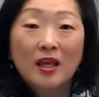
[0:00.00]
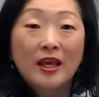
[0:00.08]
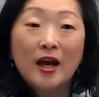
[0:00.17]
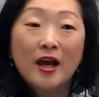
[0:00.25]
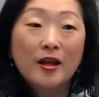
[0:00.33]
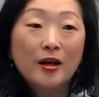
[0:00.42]

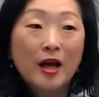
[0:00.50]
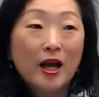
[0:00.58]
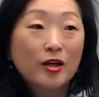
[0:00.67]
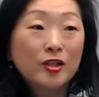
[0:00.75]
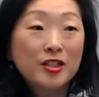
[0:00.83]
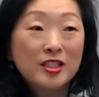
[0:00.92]
Yeah, I,
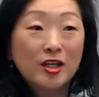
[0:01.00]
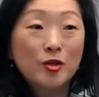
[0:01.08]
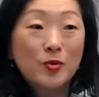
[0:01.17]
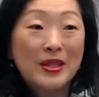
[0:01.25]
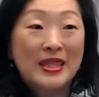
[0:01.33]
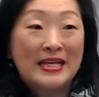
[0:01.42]
I, couldn't tell
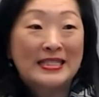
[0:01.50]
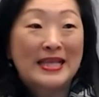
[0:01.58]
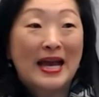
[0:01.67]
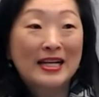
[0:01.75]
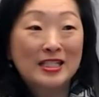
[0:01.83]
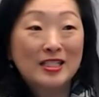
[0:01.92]
you what the
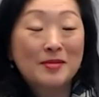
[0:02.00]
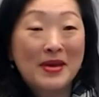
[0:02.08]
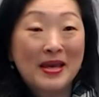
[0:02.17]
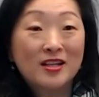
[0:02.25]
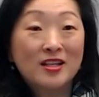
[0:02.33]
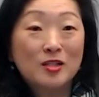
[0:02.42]
exact
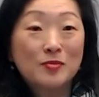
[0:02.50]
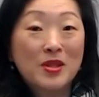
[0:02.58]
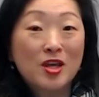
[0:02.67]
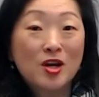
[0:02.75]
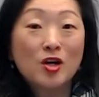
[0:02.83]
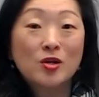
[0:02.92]
demand is,
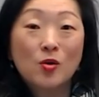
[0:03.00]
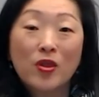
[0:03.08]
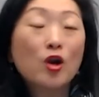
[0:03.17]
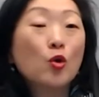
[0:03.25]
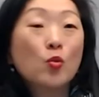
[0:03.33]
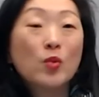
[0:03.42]
but there are
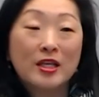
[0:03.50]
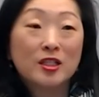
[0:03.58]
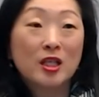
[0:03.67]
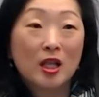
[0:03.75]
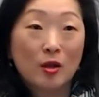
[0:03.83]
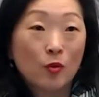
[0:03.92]
there are weeks
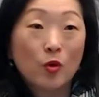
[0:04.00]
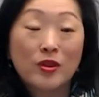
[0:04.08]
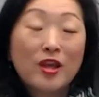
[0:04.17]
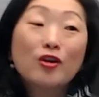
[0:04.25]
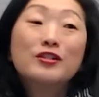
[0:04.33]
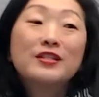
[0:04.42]

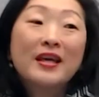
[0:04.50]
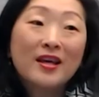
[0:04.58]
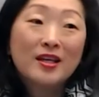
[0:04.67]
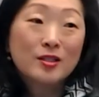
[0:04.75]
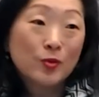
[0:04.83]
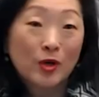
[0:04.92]
or there are
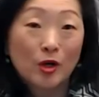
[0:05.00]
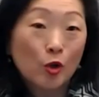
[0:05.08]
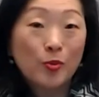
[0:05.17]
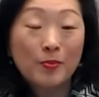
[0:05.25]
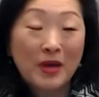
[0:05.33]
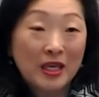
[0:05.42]
days where I'll
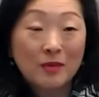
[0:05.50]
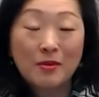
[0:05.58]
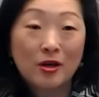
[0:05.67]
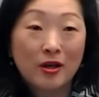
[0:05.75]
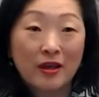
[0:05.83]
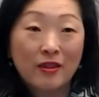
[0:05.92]
open my
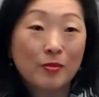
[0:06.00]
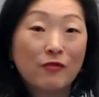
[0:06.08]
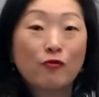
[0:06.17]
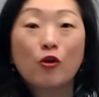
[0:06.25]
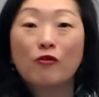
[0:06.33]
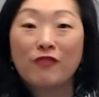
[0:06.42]
email and there'll
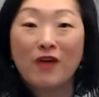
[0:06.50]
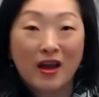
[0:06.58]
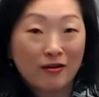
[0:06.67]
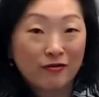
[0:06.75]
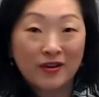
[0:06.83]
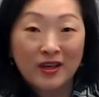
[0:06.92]
be four or
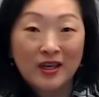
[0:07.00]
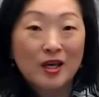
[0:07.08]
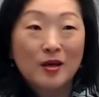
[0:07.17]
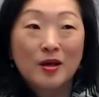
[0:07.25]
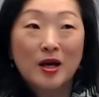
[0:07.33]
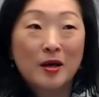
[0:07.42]
five
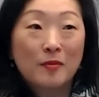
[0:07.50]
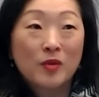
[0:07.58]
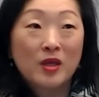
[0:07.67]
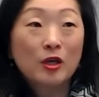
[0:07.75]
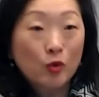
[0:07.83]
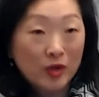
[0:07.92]

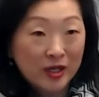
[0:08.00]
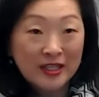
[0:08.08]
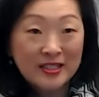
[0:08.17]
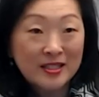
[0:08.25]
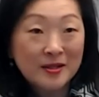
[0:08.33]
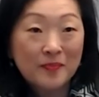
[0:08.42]
um,
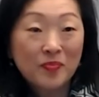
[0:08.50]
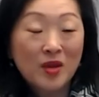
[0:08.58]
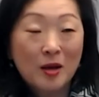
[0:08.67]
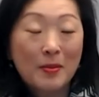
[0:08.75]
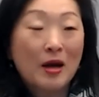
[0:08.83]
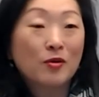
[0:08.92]
inquiries
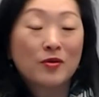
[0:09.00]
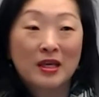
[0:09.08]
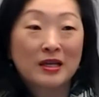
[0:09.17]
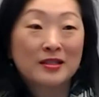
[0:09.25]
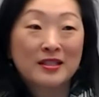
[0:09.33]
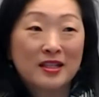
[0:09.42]
about
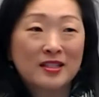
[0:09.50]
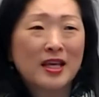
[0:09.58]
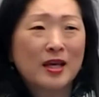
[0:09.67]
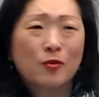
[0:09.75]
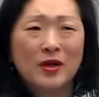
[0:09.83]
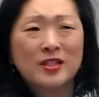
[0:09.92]
things, and it's
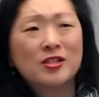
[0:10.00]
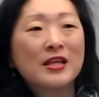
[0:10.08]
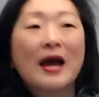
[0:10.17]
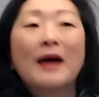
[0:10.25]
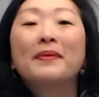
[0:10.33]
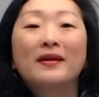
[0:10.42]
like, what
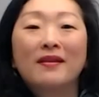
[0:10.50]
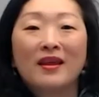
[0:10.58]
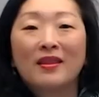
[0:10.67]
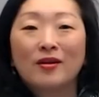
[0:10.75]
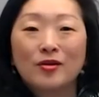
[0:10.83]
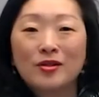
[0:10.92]
just happened?
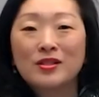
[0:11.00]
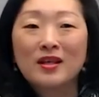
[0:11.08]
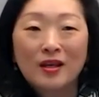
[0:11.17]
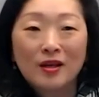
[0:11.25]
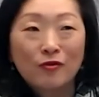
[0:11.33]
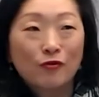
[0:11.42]
That there's
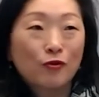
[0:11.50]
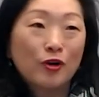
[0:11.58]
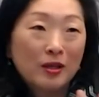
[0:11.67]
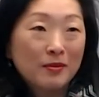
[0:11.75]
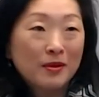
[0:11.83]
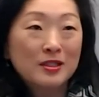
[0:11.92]

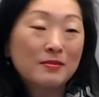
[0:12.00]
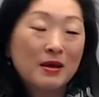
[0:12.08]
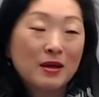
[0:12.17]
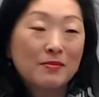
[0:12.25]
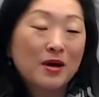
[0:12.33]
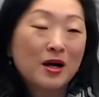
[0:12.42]
four emails in
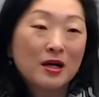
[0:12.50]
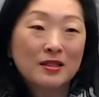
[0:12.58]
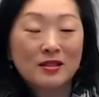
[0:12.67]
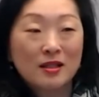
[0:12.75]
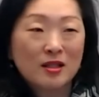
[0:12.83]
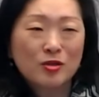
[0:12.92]
my inbox.
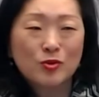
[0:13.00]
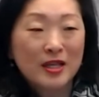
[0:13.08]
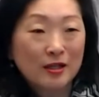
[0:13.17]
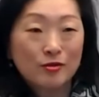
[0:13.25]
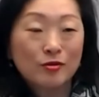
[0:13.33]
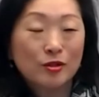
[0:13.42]
This was
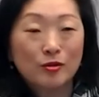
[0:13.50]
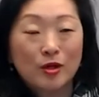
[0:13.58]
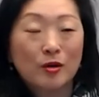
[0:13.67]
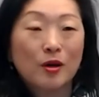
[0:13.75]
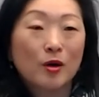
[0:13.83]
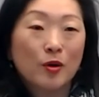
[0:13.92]
like
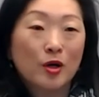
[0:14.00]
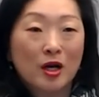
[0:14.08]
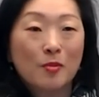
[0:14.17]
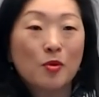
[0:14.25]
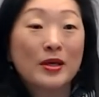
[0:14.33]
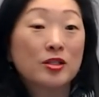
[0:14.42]
a, uh, oh, a
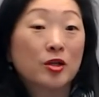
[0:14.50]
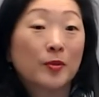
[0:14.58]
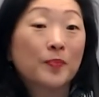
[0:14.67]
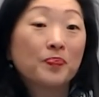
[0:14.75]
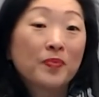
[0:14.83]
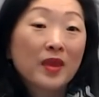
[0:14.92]
couple weeks
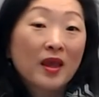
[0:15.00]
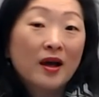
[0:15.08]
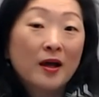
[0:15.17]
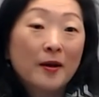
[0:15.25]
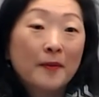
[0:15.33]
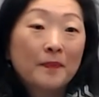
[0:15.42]
ago.
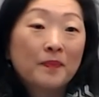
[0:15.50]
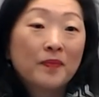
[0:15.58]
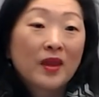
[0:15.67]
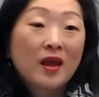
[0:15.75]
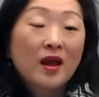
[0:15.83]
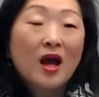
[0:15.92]
Um,
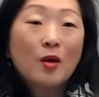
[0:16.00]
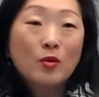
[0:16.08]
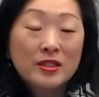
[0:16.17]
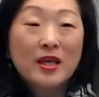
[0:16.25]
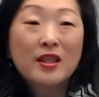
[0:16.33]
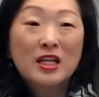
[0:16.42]
I
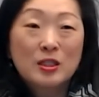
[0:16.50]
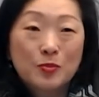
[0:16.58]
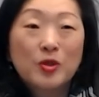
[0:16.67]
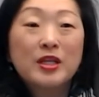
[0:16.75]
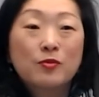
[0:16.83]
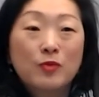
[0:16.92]
would say that it's
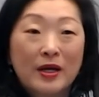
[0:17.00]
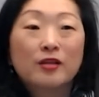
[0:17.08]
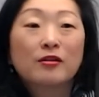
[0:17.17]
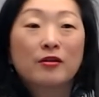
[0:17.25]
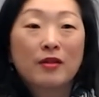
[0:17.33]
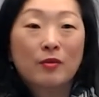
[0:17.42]
pretty
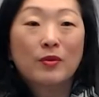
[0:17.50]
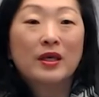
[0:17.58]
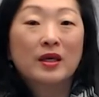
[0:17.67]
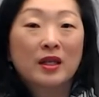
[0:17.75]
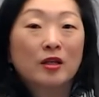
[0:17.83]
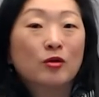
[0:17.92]
regular that we
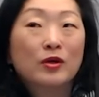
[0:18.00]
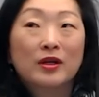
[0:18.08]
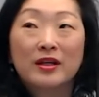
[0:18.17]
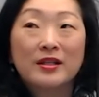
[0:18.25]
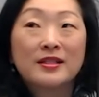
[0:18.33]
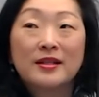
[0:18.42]
get
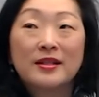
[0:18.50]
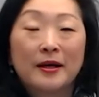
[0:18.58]
inquiries.